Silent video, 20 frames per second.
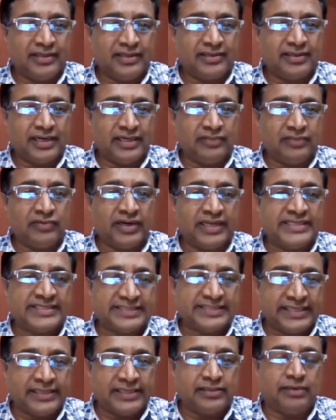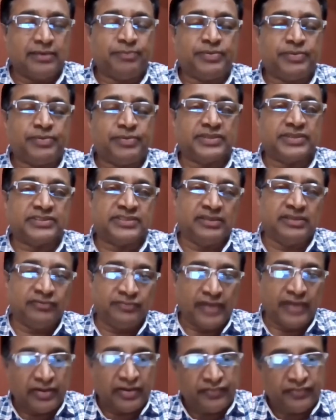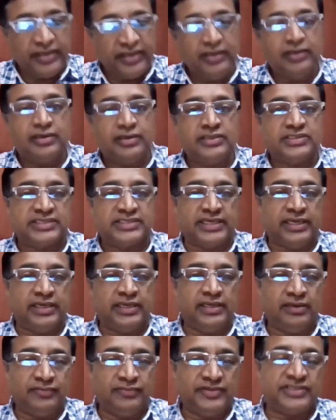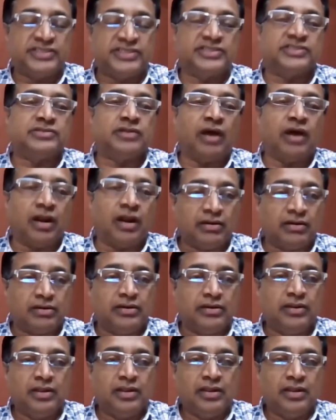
That is what I said. A person having a skill which is not,